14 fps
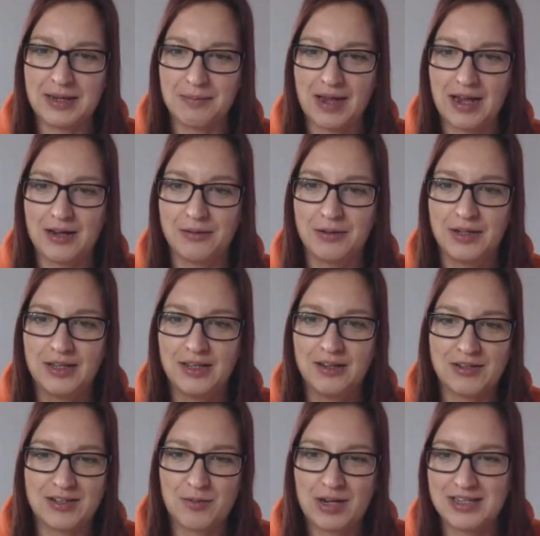PayPal?
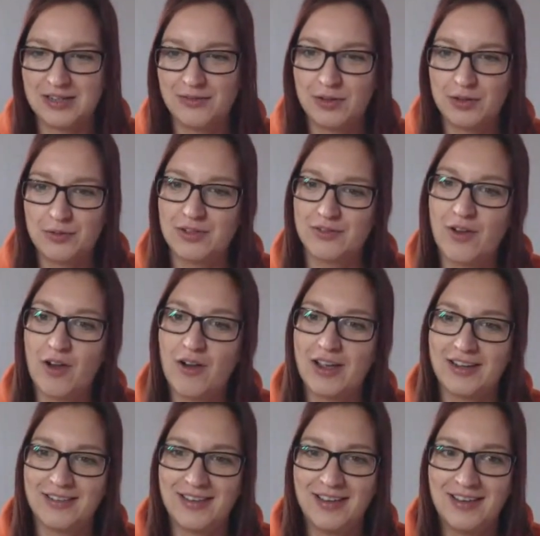Or it's quite difficult to
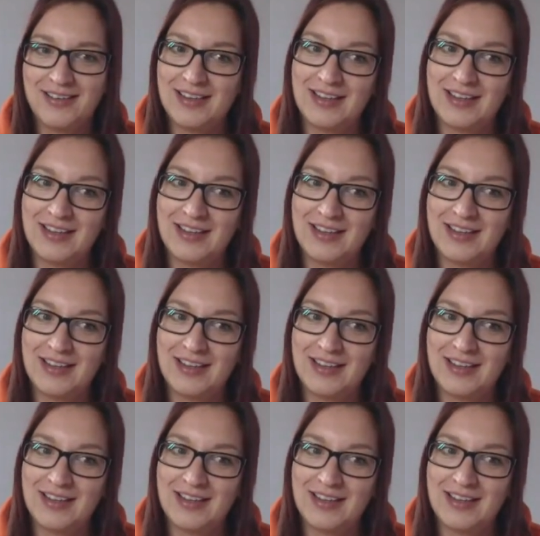find.